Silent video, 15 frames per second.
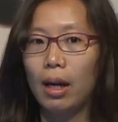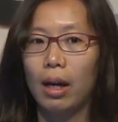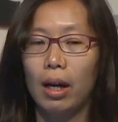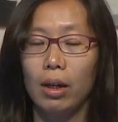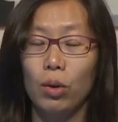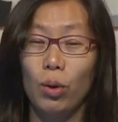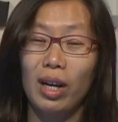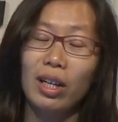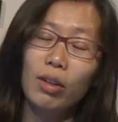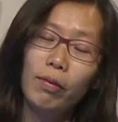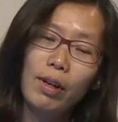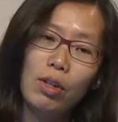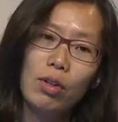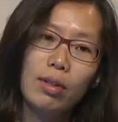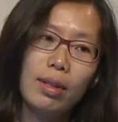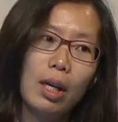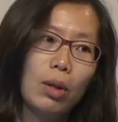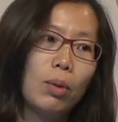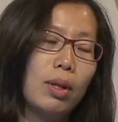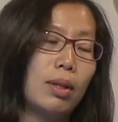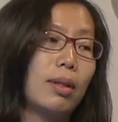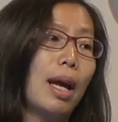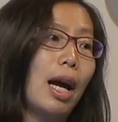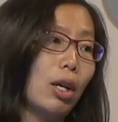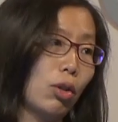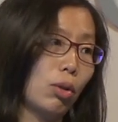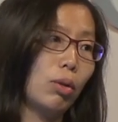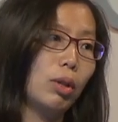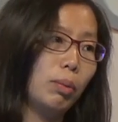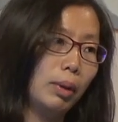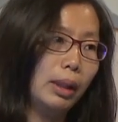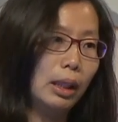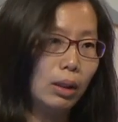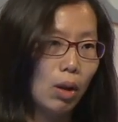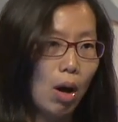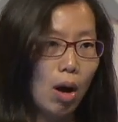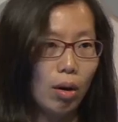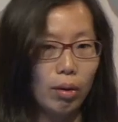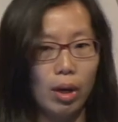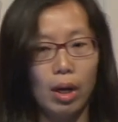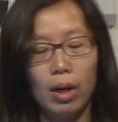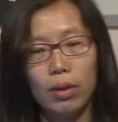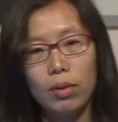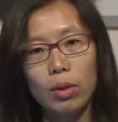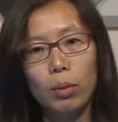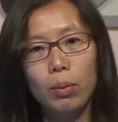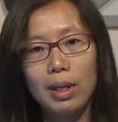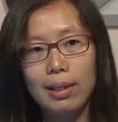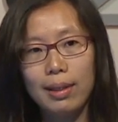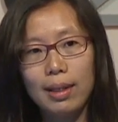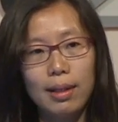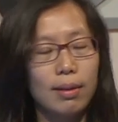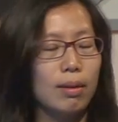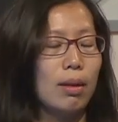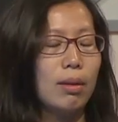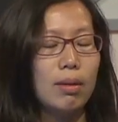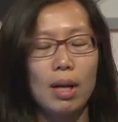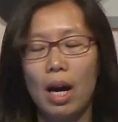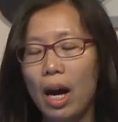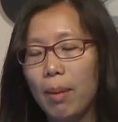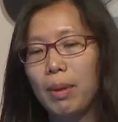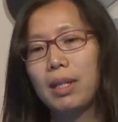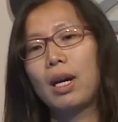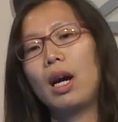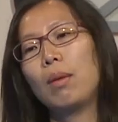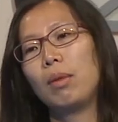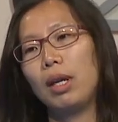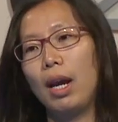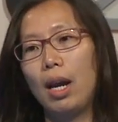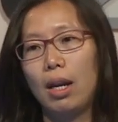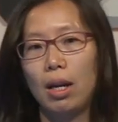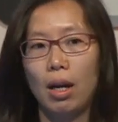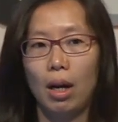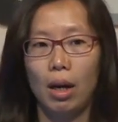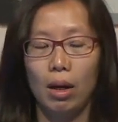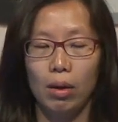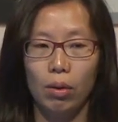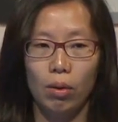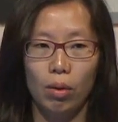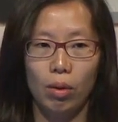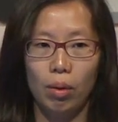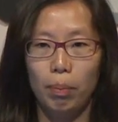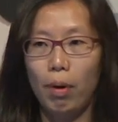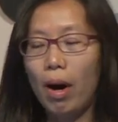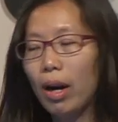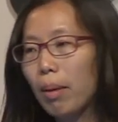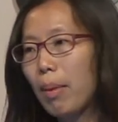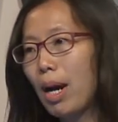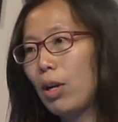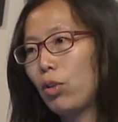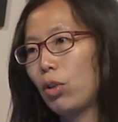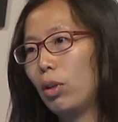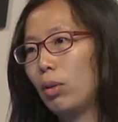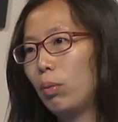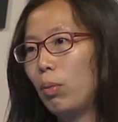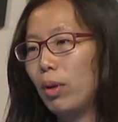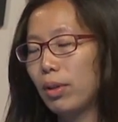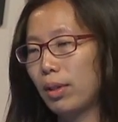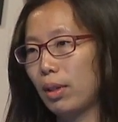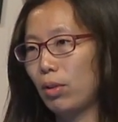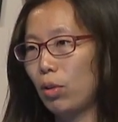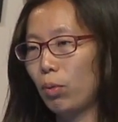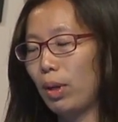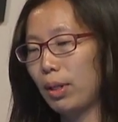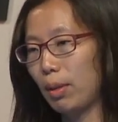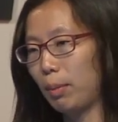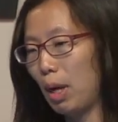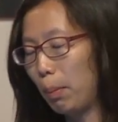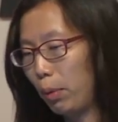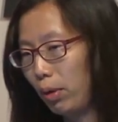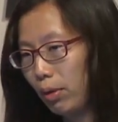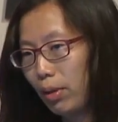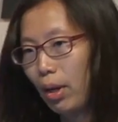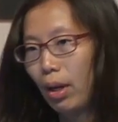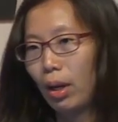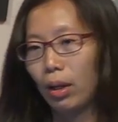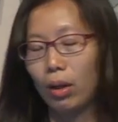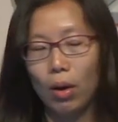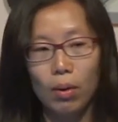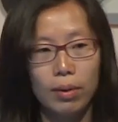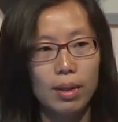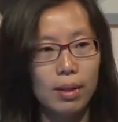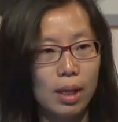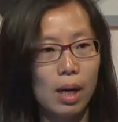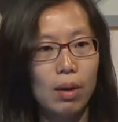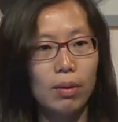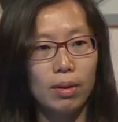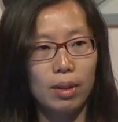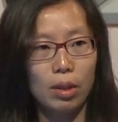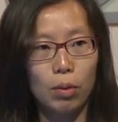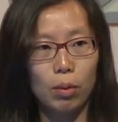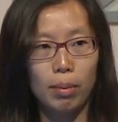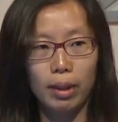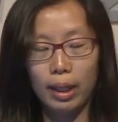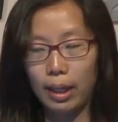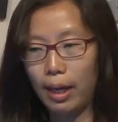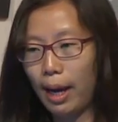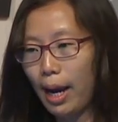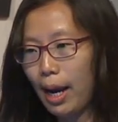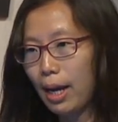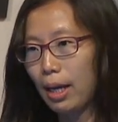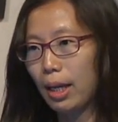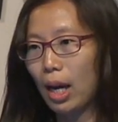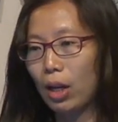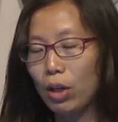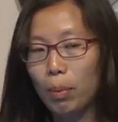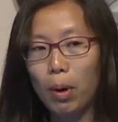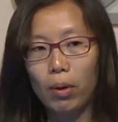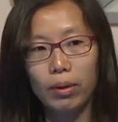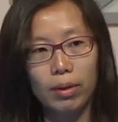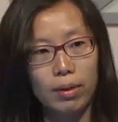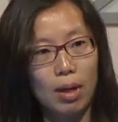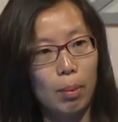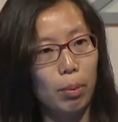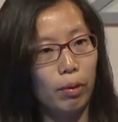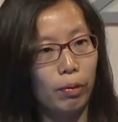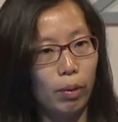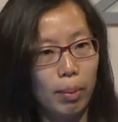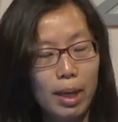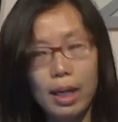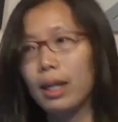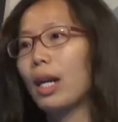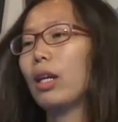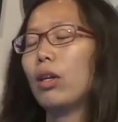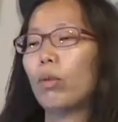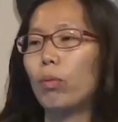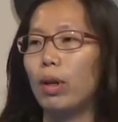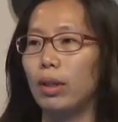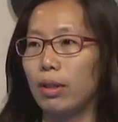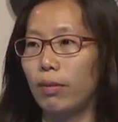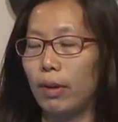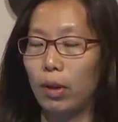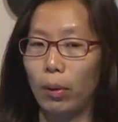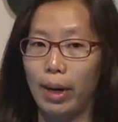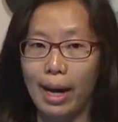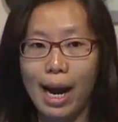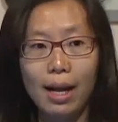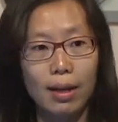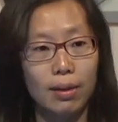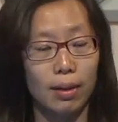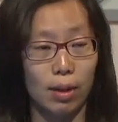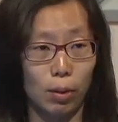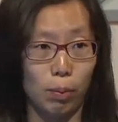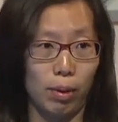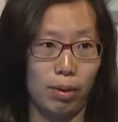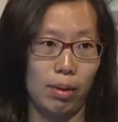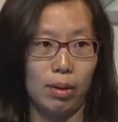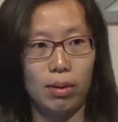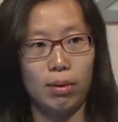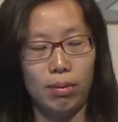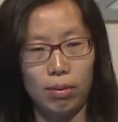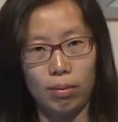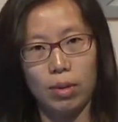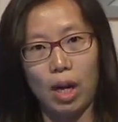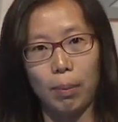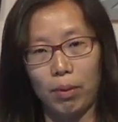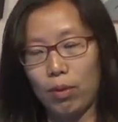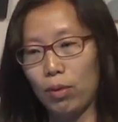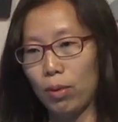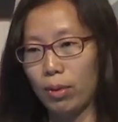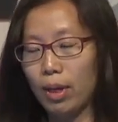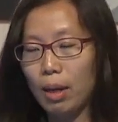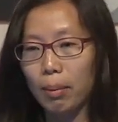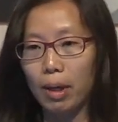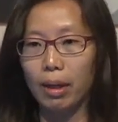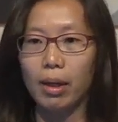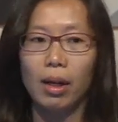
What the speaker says: your innovation cycle is actually really long. So we see this time and time again. Your product manager wants to run some numbers. Goes and tells the SQL monkey, hey, can you pull this number for me? Can you run this funnel analysis with this type of user segment?